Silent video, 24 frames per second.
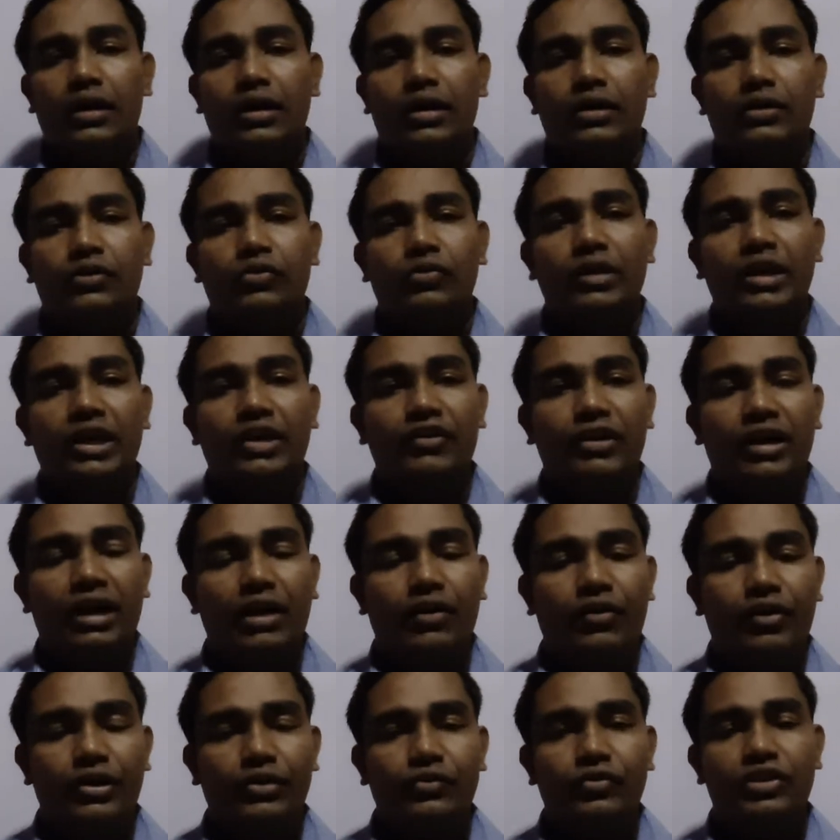today we are
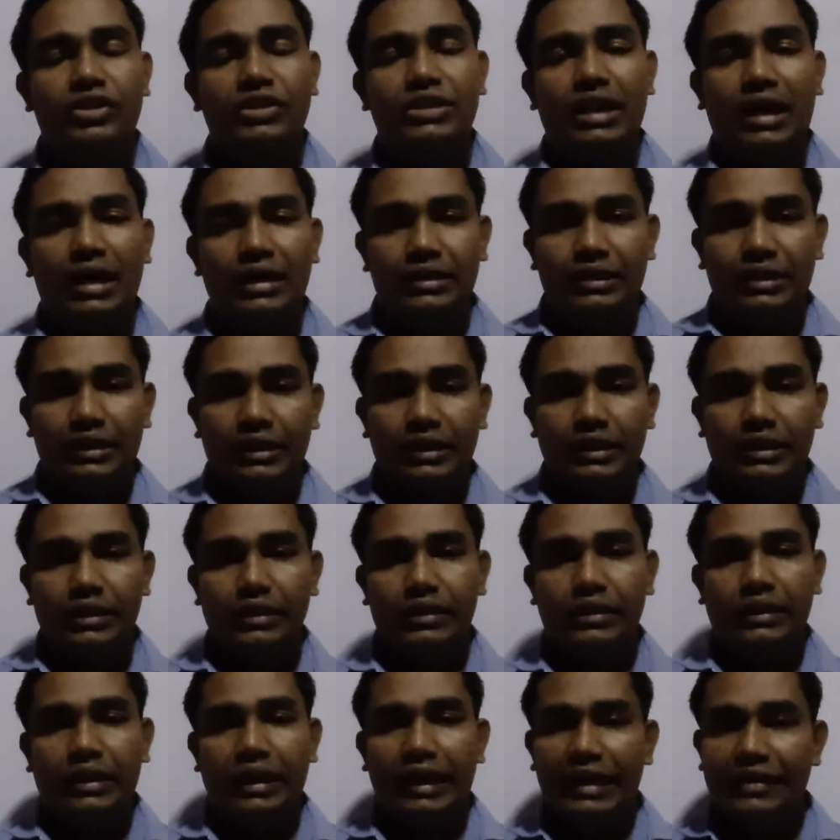going to start
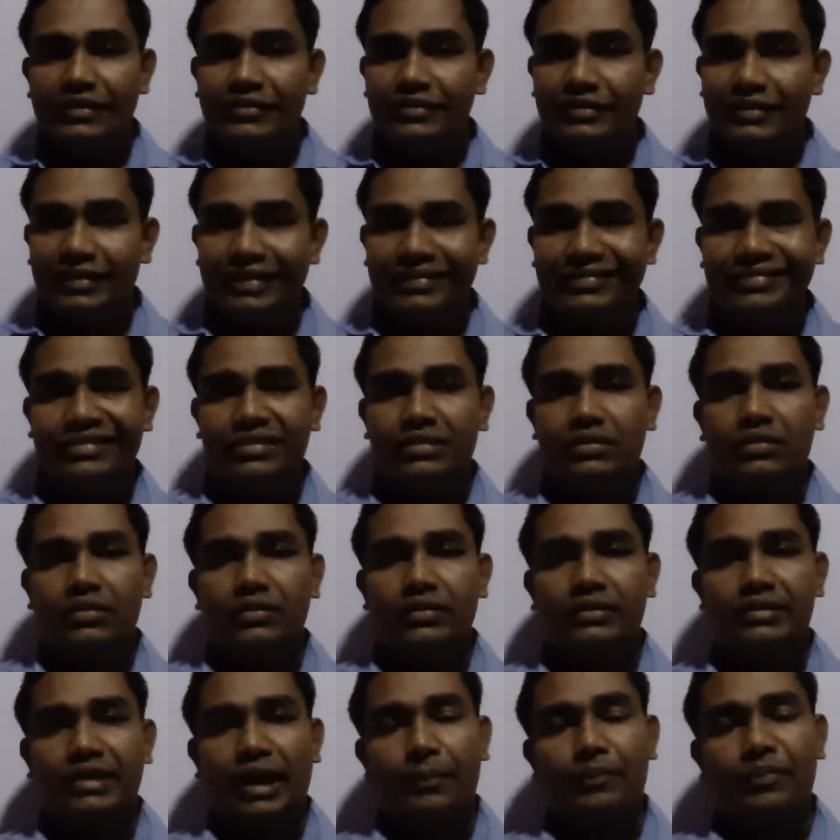grade 6,
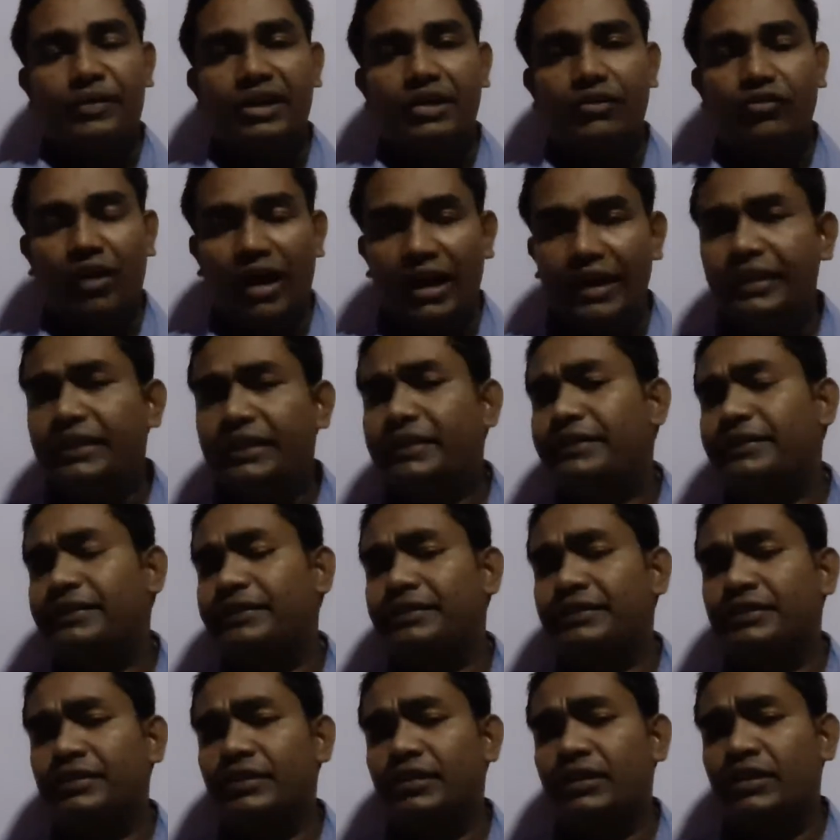chapter 1.
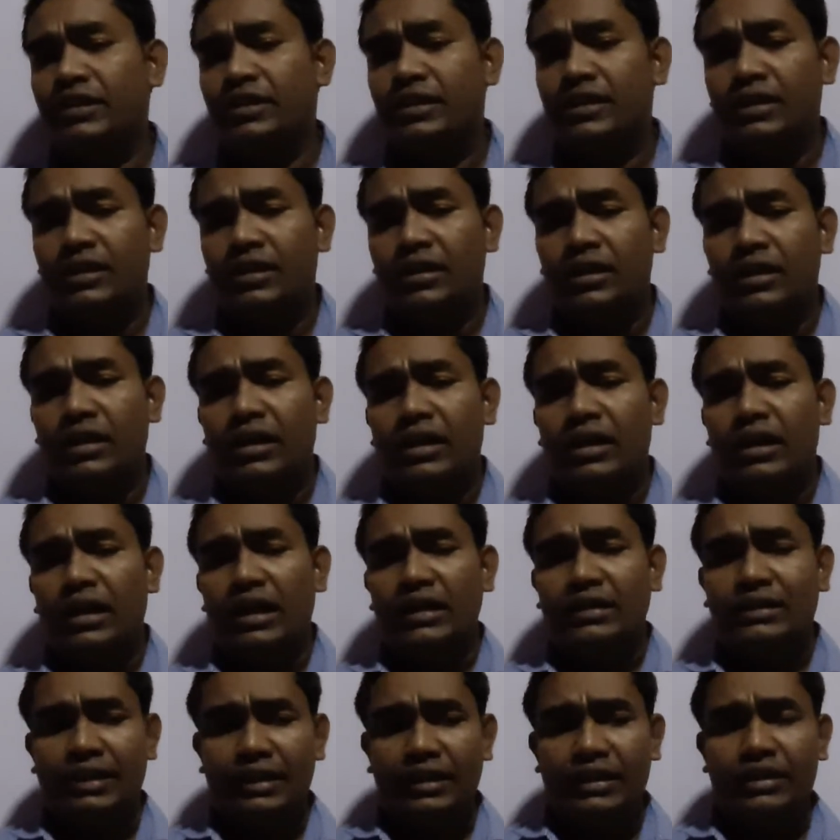I
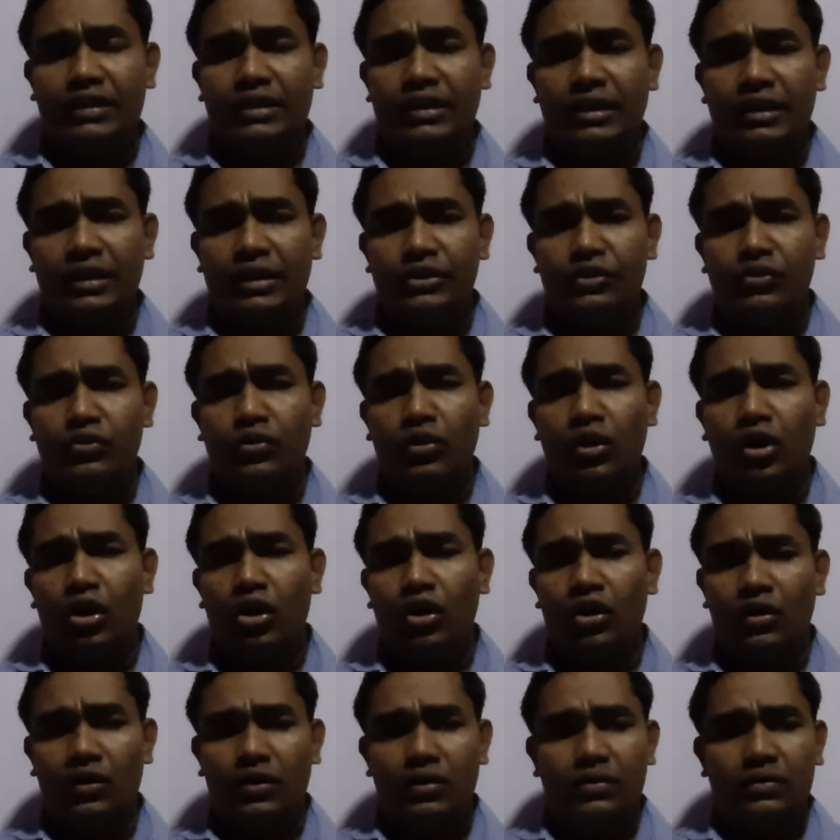think you
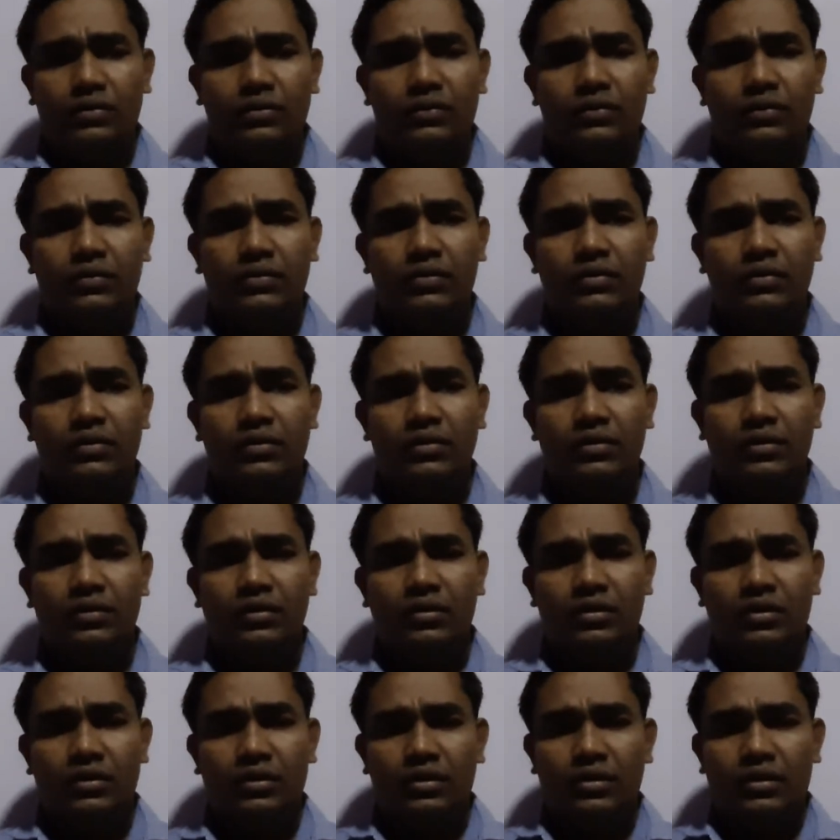all
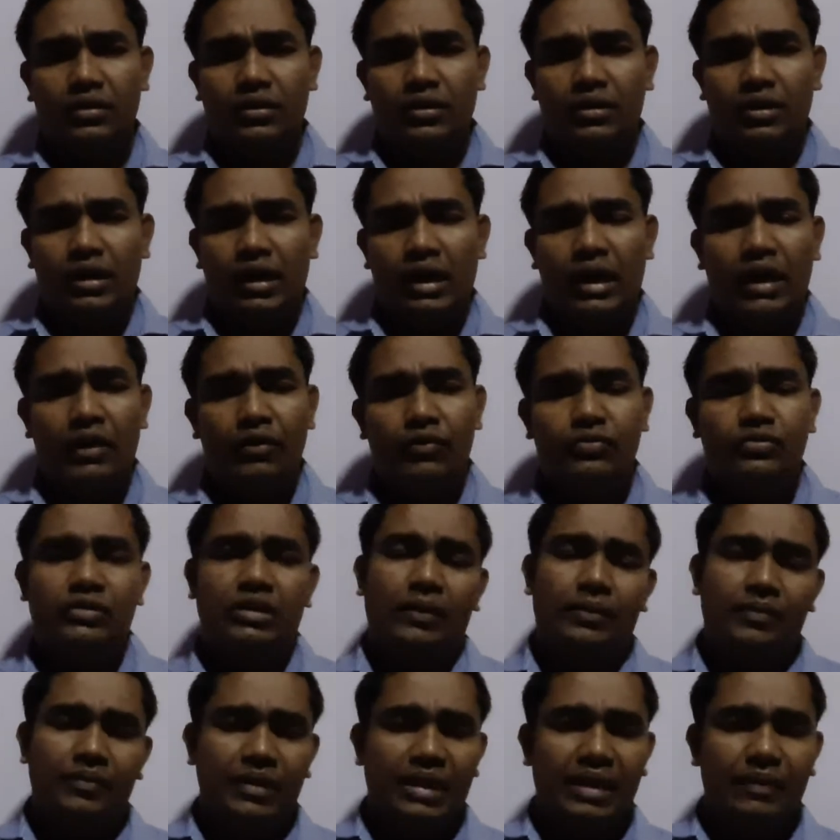have
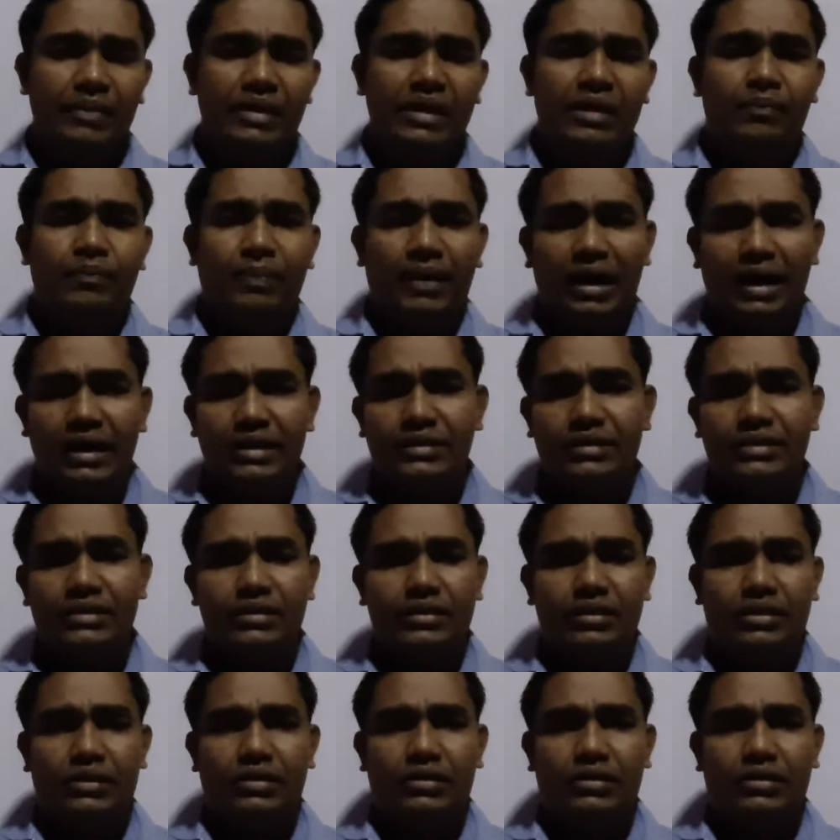some maybe passed